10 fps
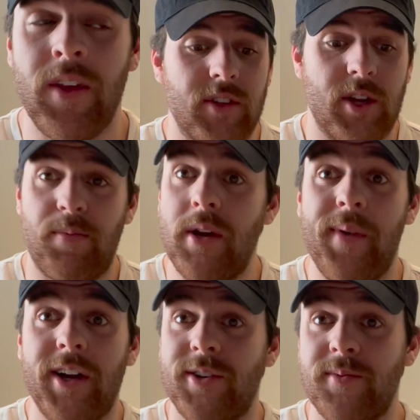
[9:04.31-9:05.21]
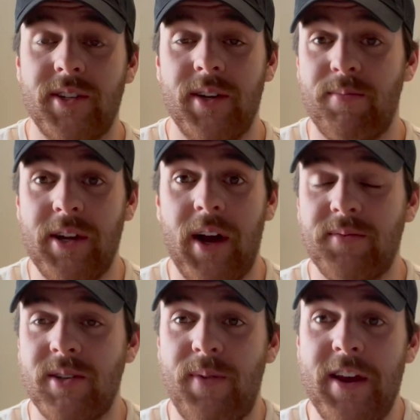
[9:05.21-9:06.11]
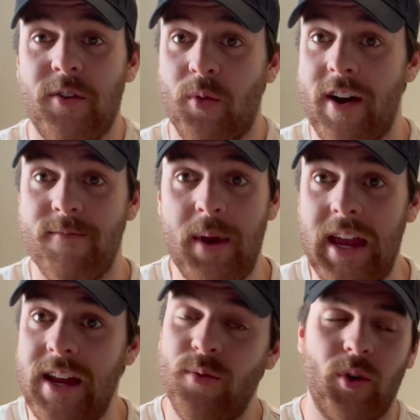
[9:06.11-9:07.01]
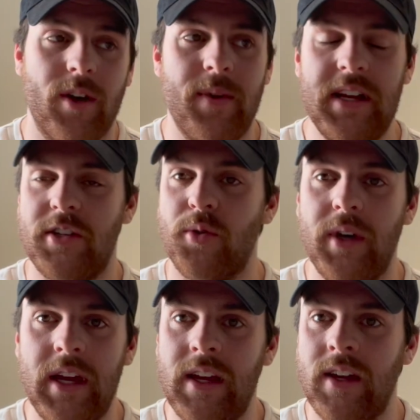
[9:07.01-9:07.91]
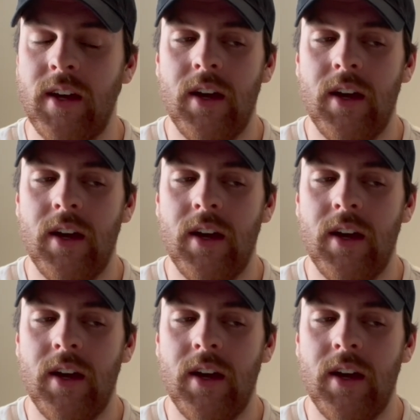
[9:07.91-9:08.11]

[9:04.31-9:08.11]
So pretty much I'm just gonna bring you up to speed on where I've been, what I've been doing,